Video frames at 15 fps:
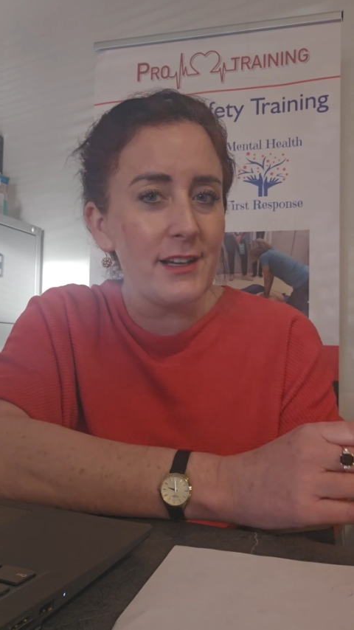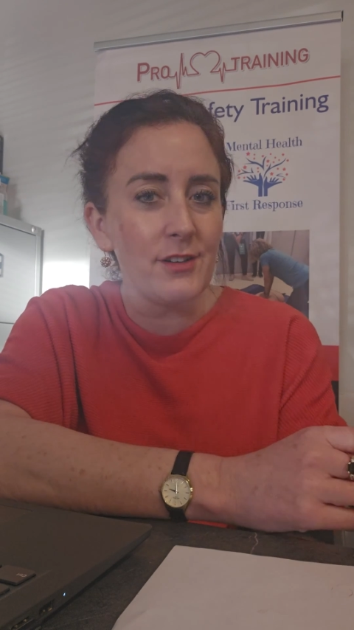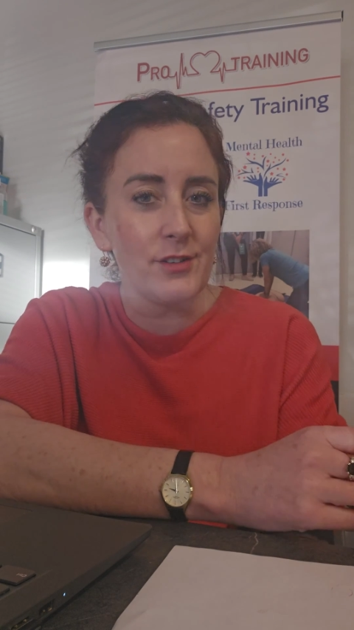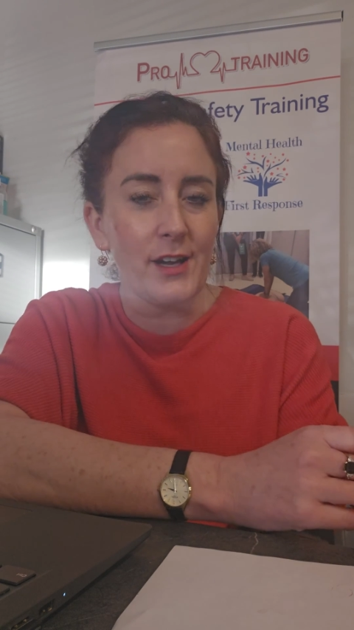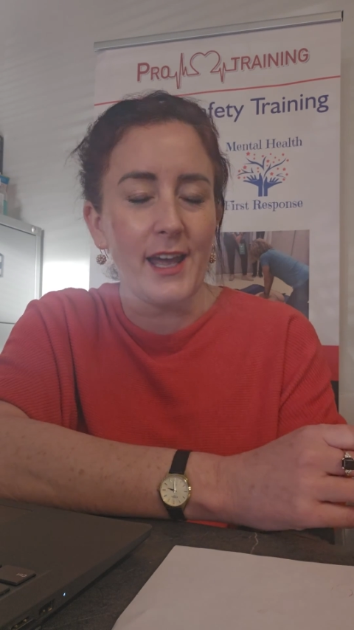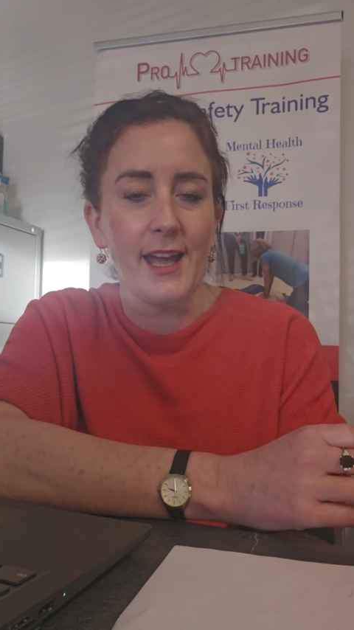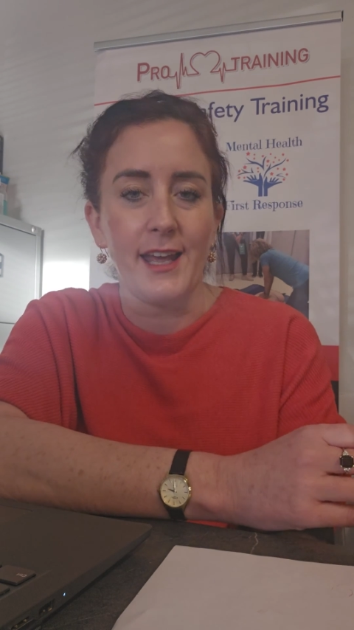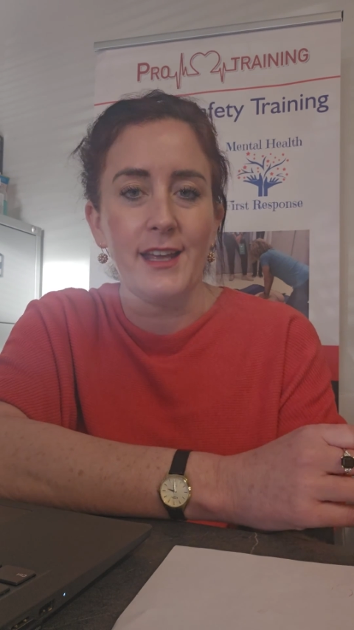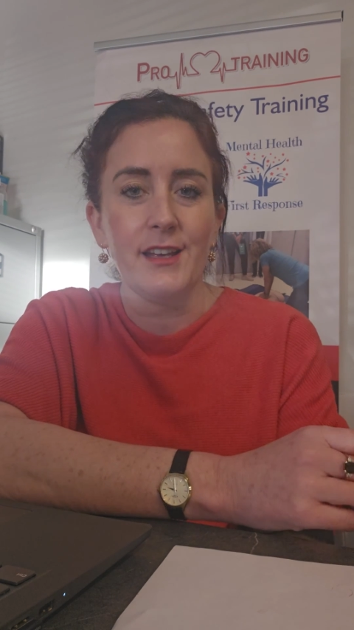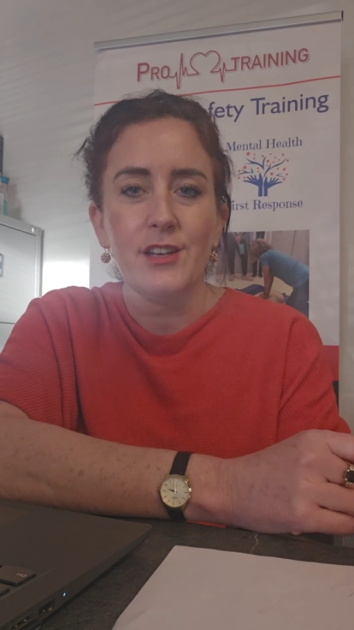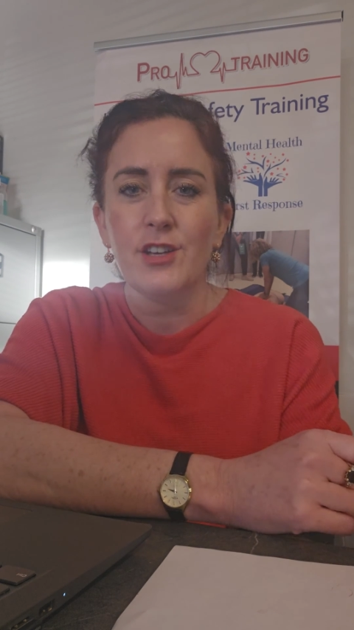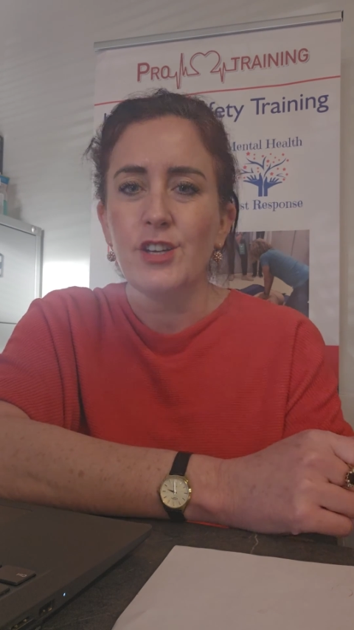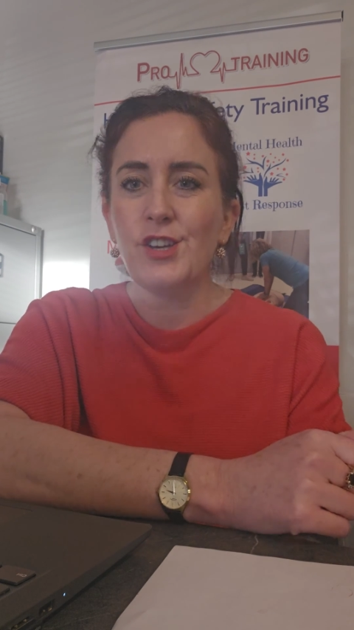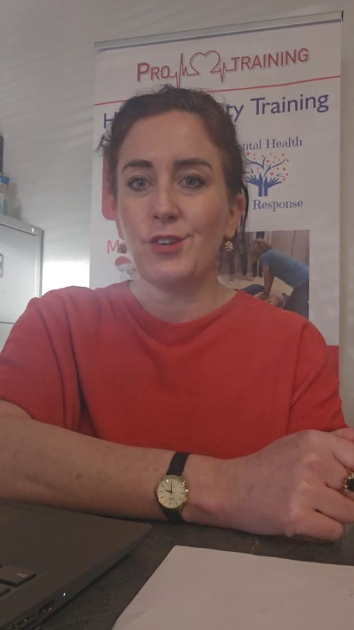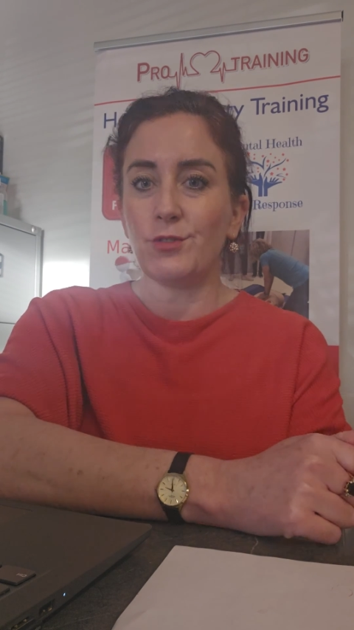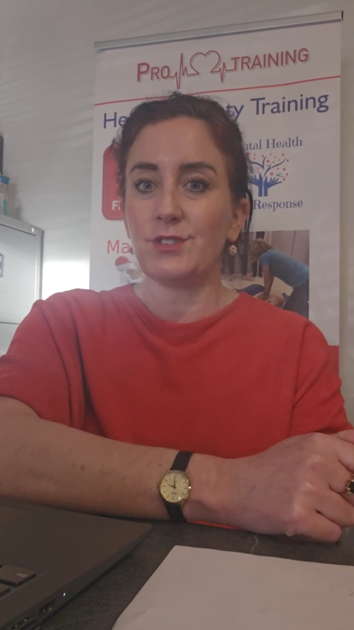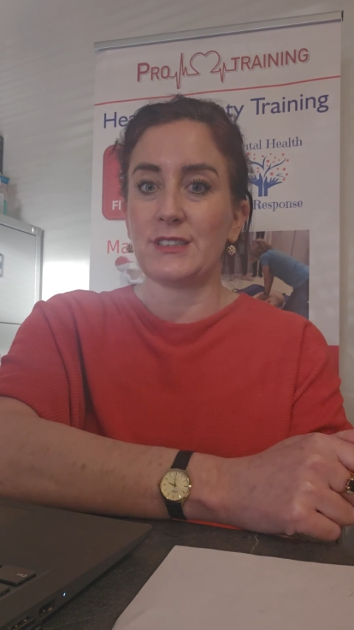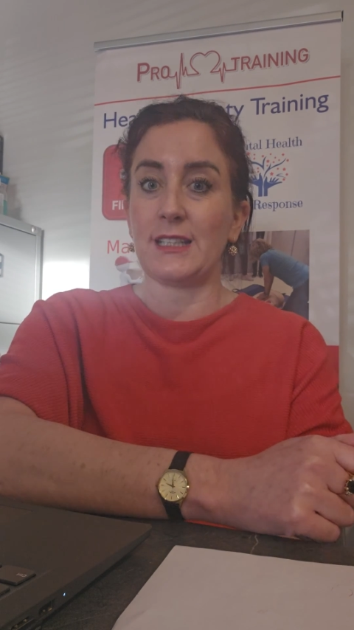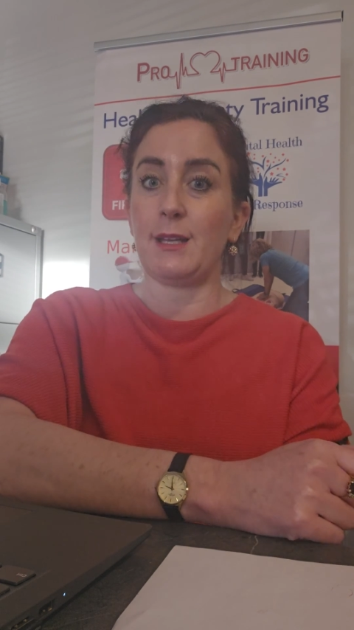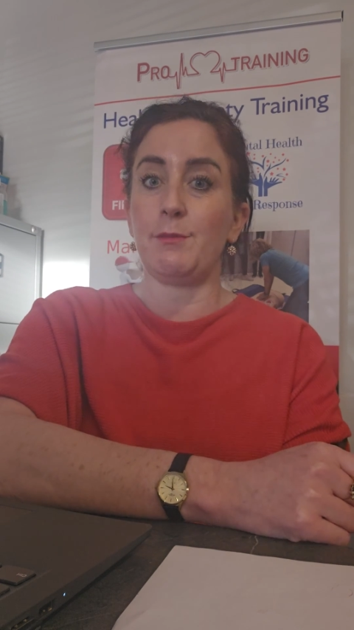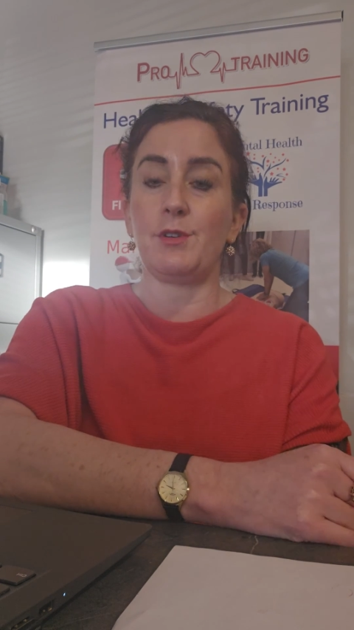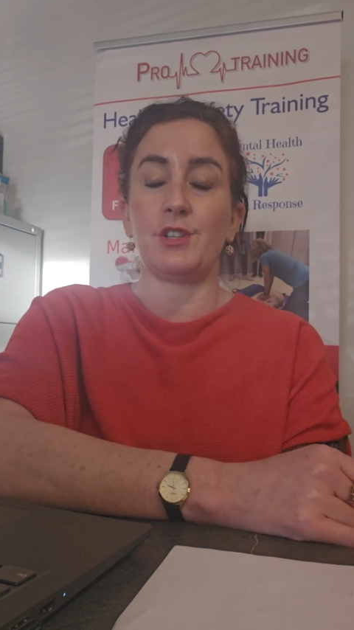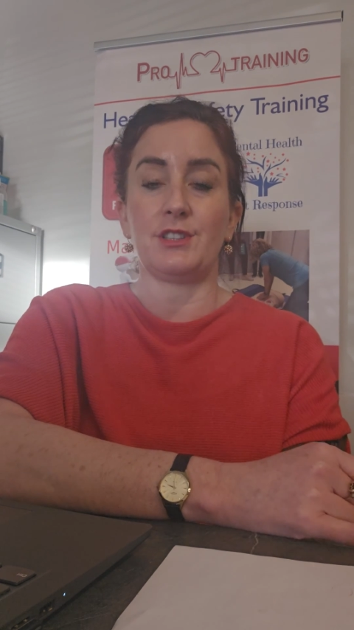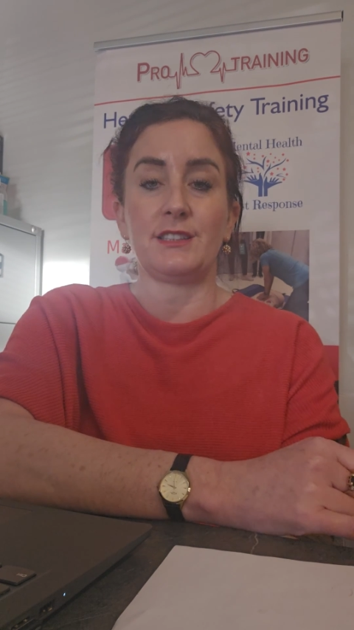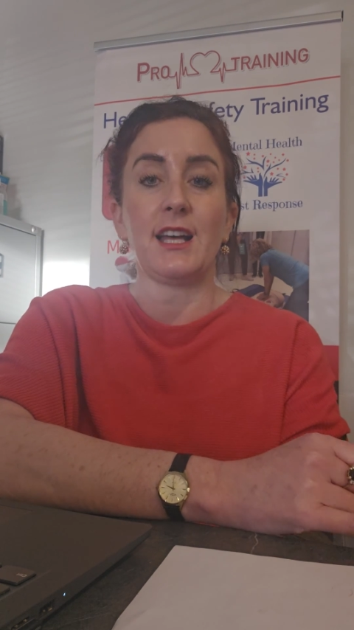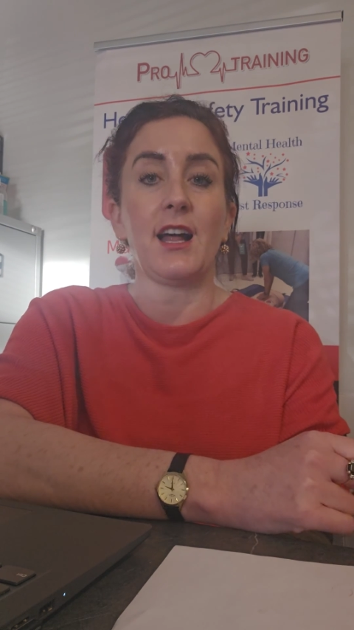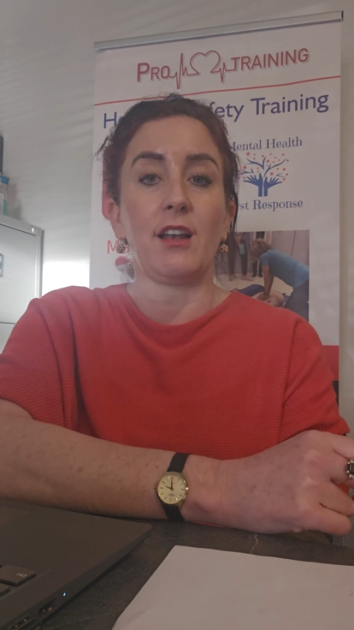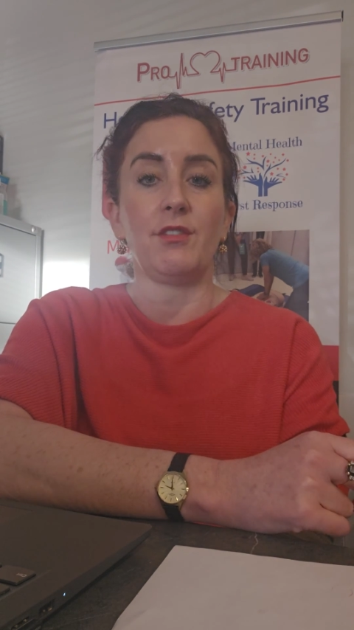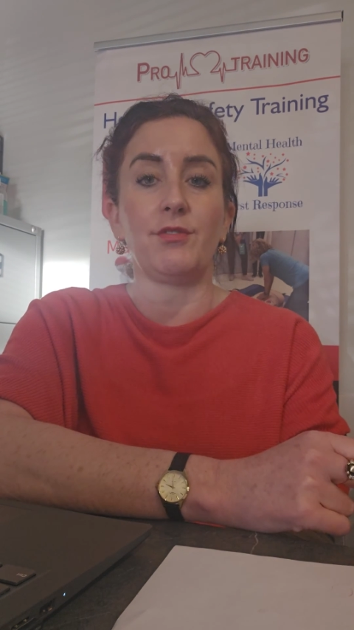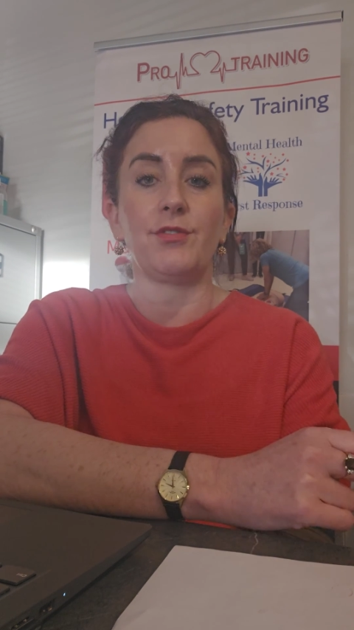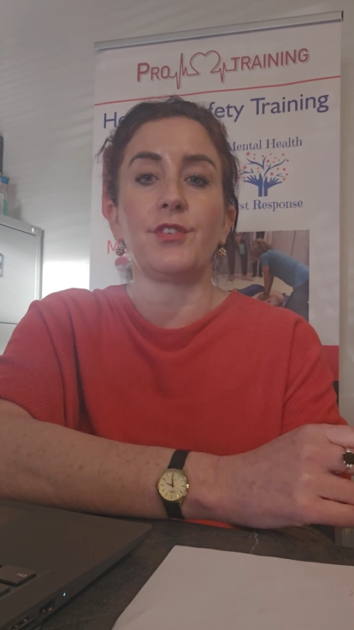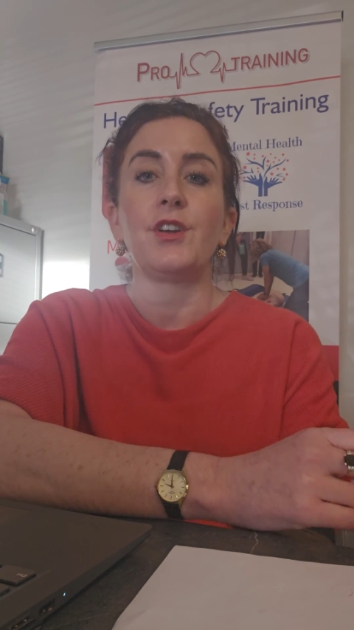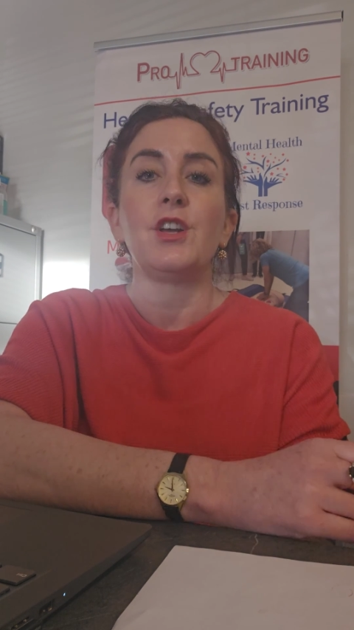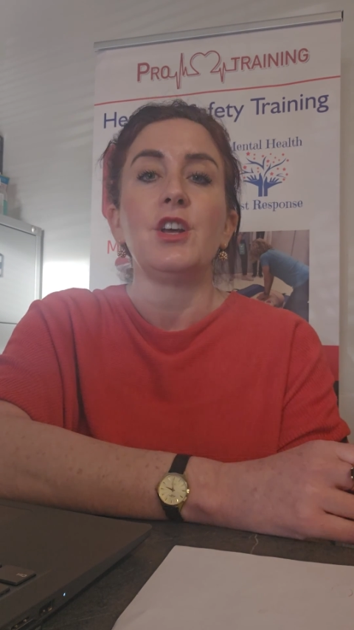okay? You don't seem yourself.